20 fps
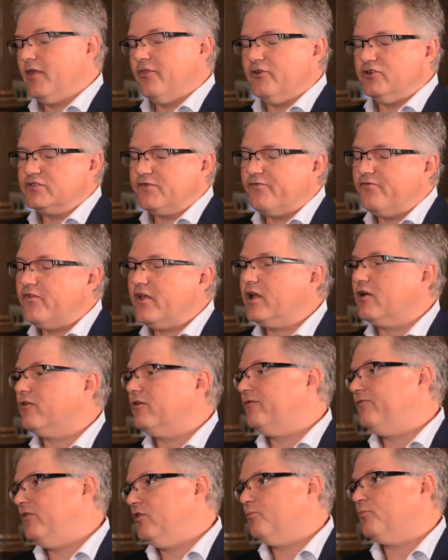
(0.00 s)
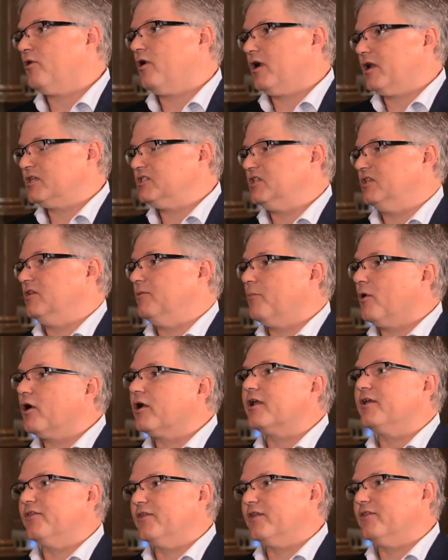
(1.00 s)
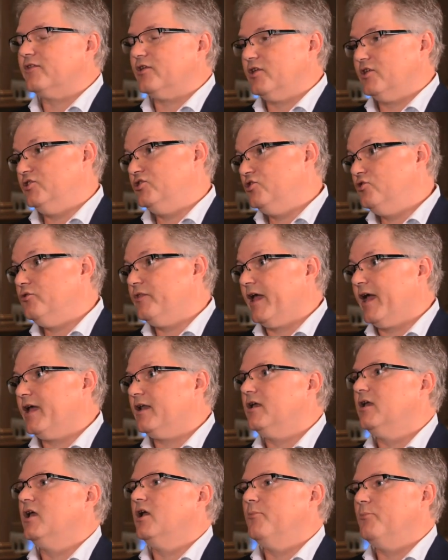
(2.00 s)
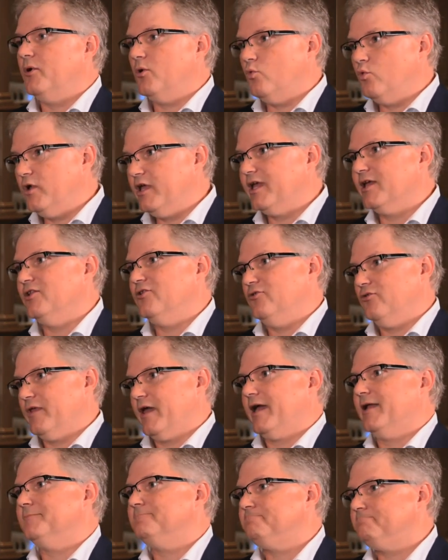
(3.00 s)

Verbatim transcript: There's very few products in the market that can do that, but we can do that.